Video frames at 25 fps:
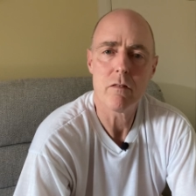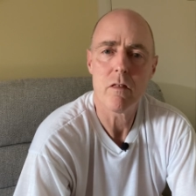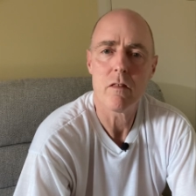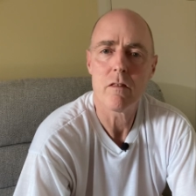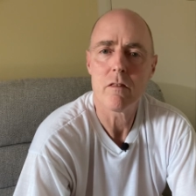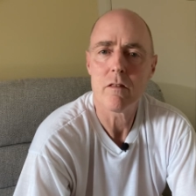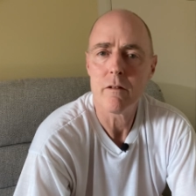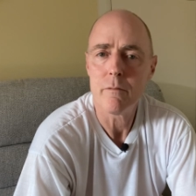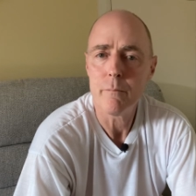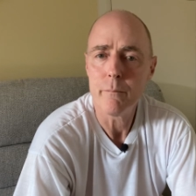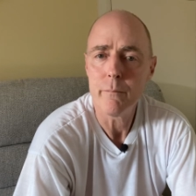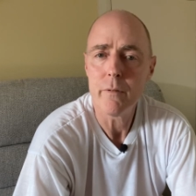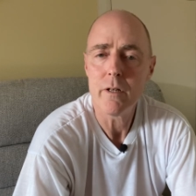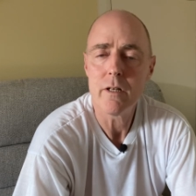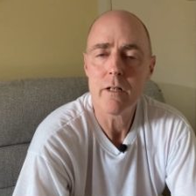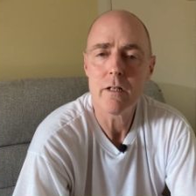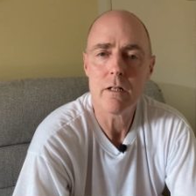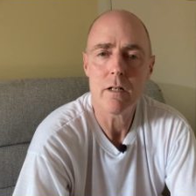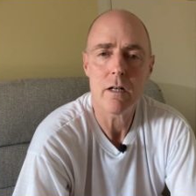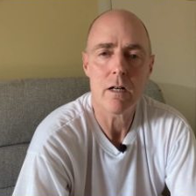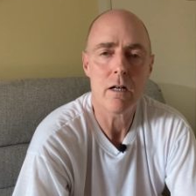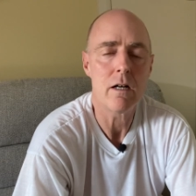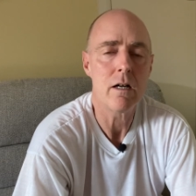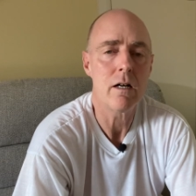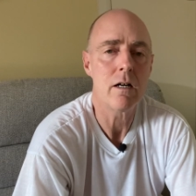of them
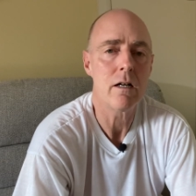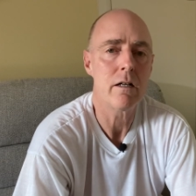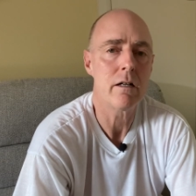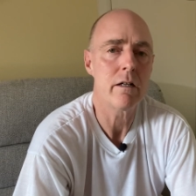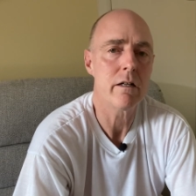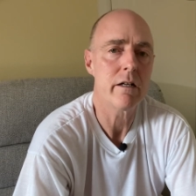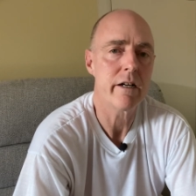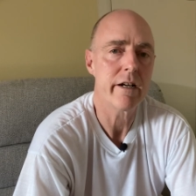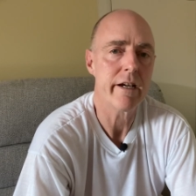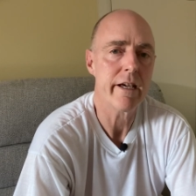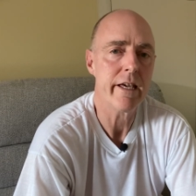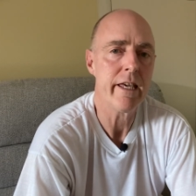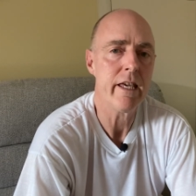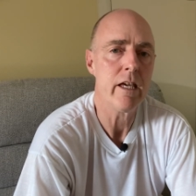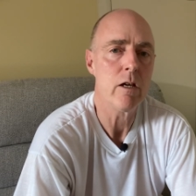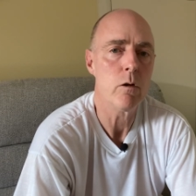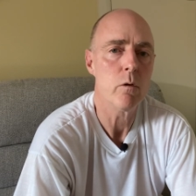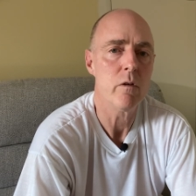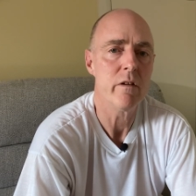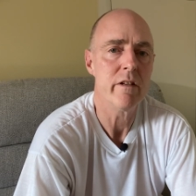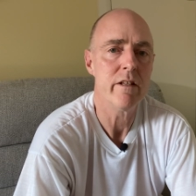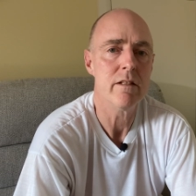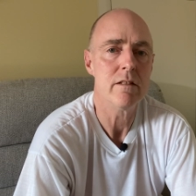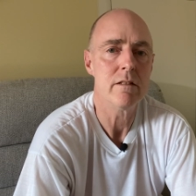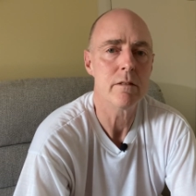are
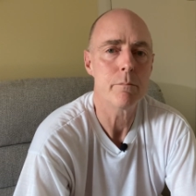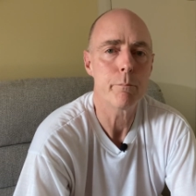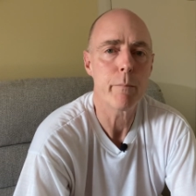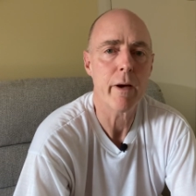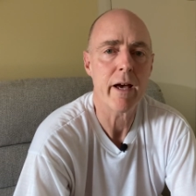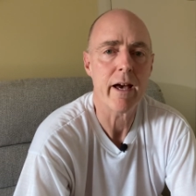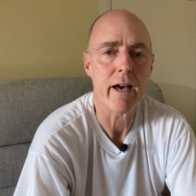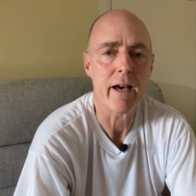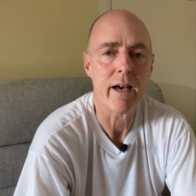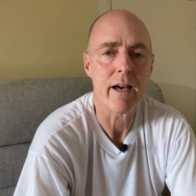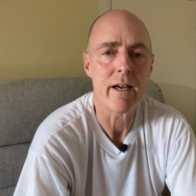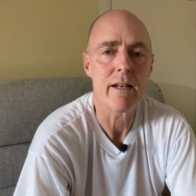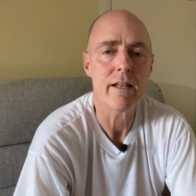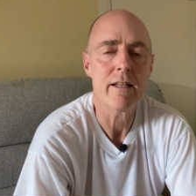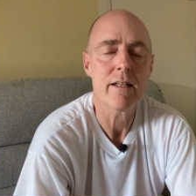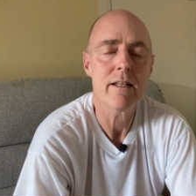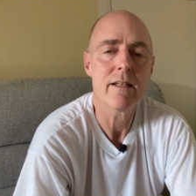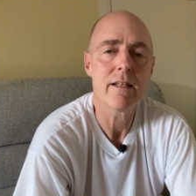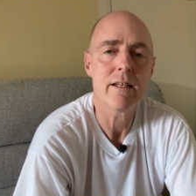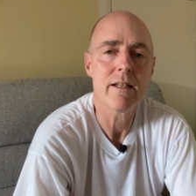equally as bad,